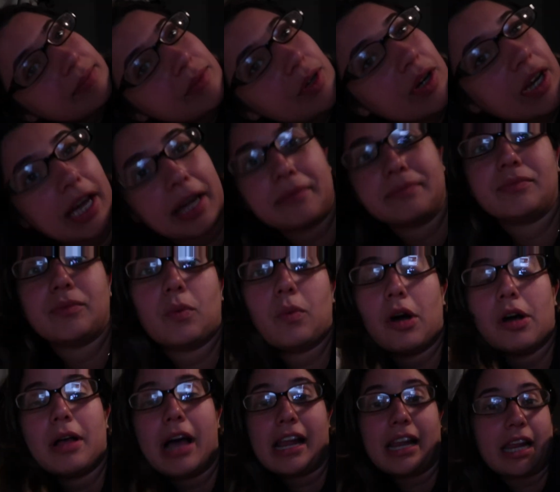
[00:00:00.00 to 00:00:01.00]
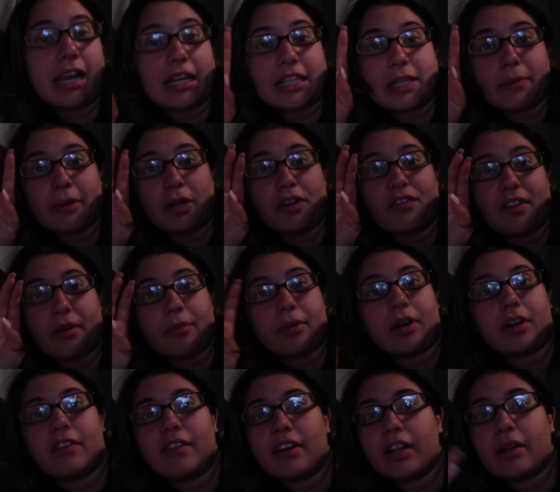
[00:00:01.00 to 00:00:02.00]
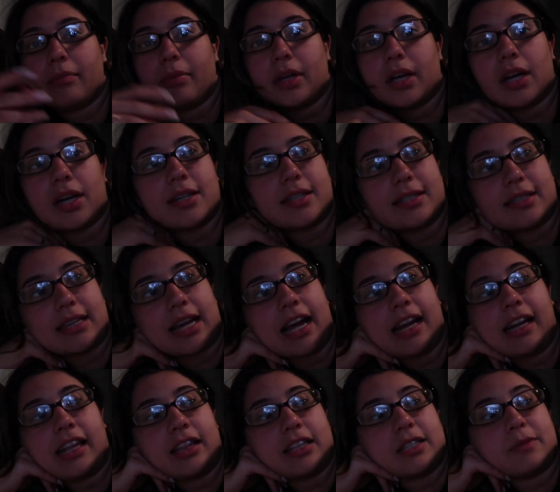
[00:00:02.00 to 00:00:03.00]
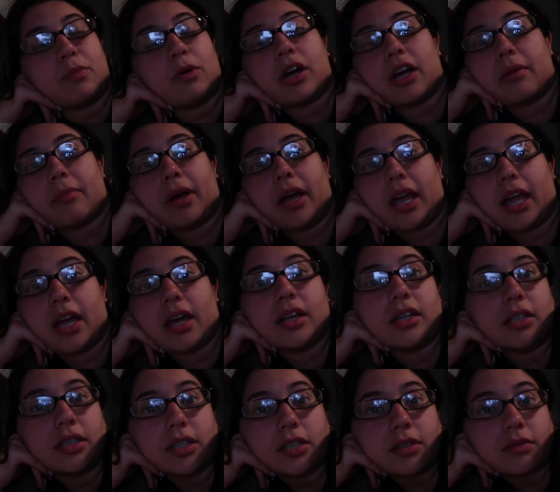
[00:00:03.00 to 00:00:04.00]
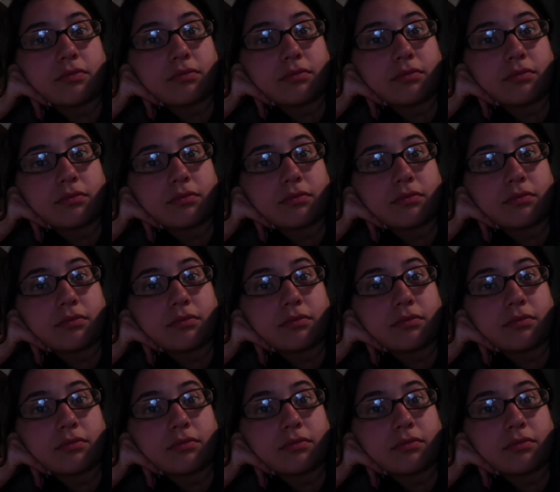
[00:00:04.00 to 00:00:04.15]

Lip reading: Okay, well, I need it to be November already because I need this book in my hand.